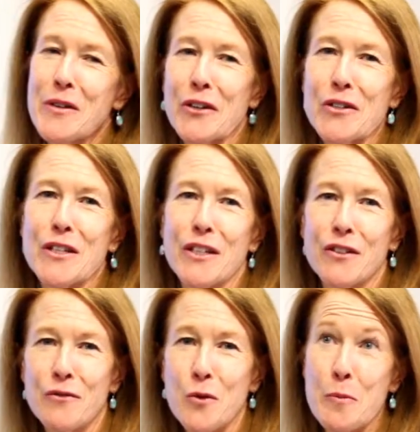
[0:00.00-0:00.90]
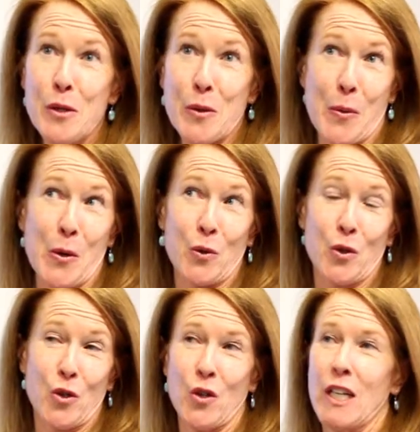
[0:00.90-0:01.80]
here as the informal
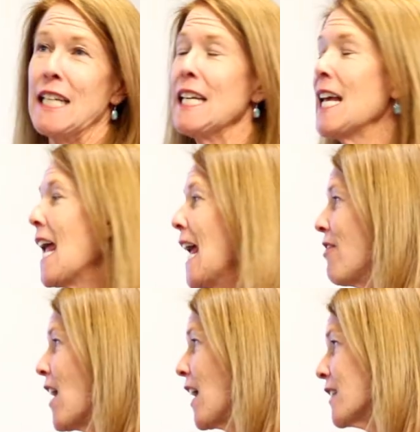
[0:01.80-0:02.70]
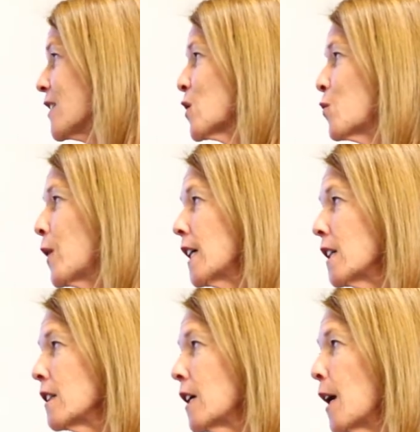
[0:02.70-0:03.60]
approach. And that is
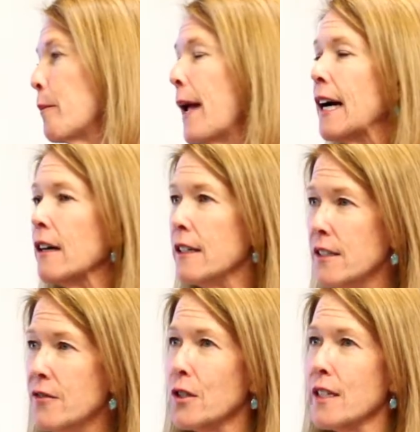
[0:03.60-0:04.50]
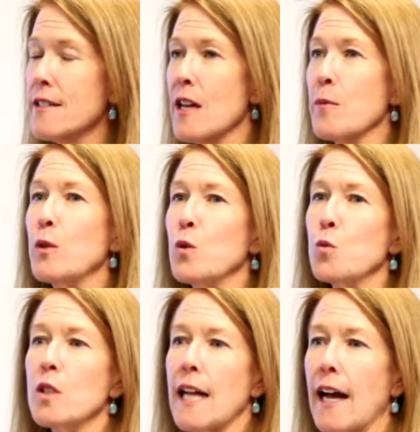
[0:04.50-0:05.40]
where a parent, for example,
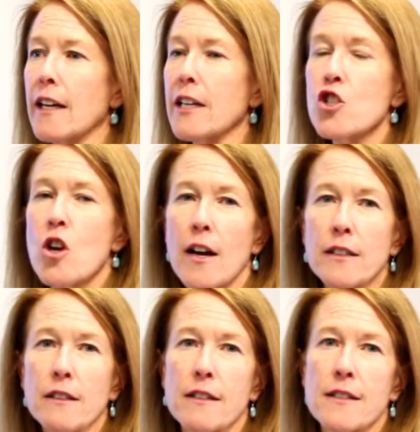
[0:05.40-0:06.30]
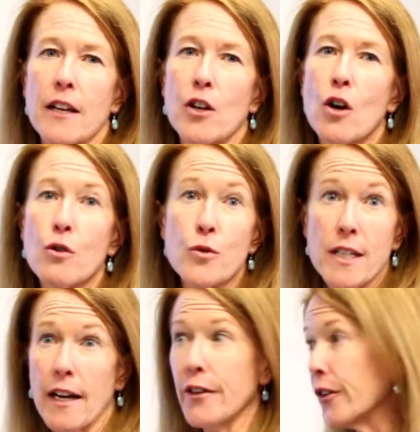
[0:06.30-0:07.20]
will add a child as a
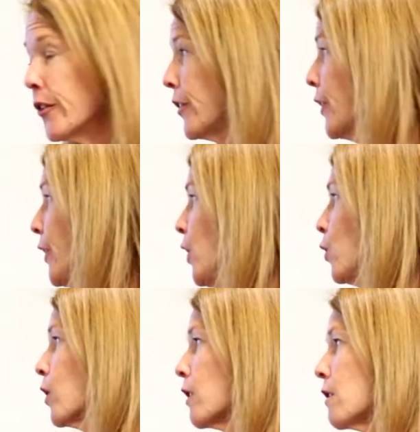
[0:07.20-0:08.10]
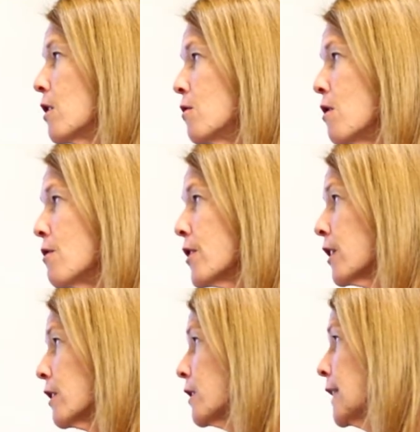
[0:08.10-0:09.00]
co-signer or a
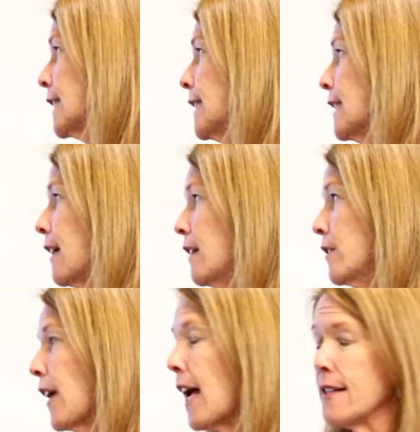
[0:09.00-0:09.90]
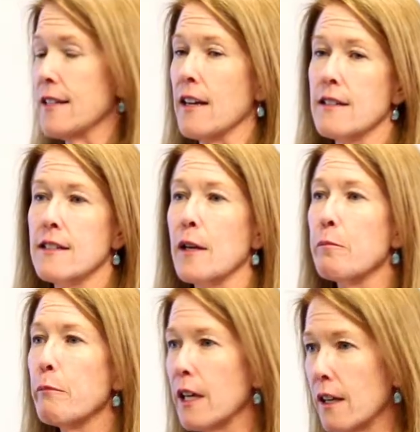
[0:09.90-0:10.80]
co-owner of assets like
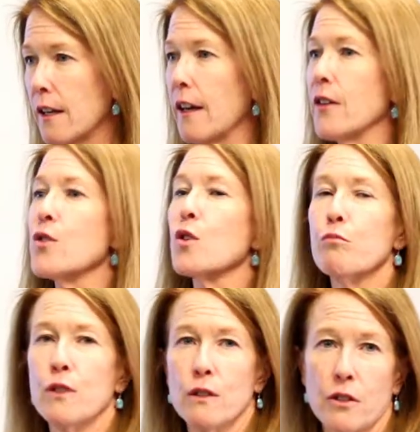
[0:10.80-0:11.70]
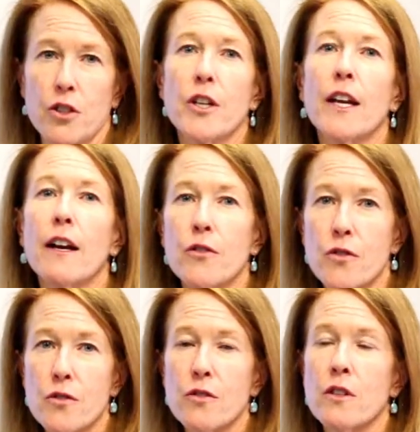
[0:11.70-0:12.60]
bank accounts or brokerage
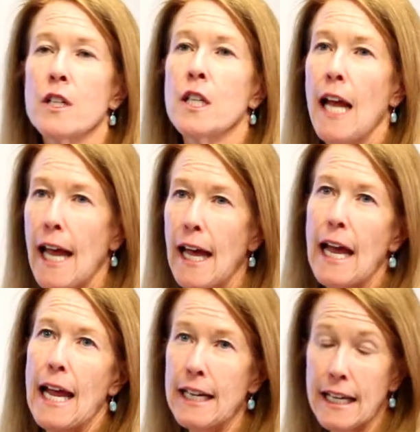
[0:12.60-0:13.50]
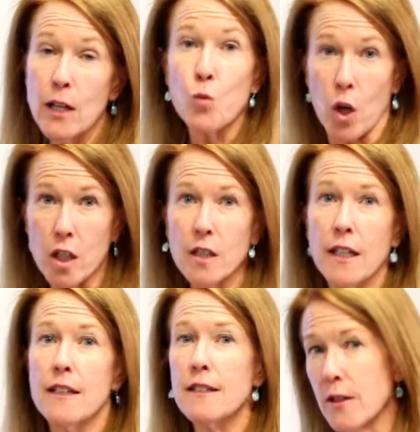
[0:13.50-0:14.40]
accounts. And it can work,
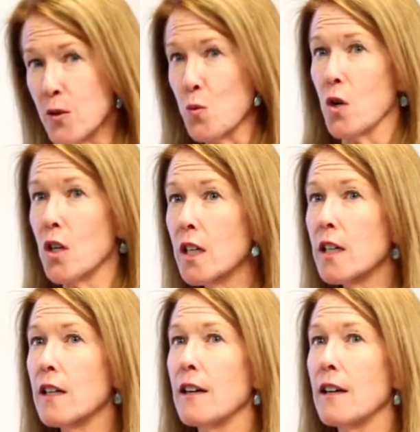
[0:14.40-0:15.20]
and it does work,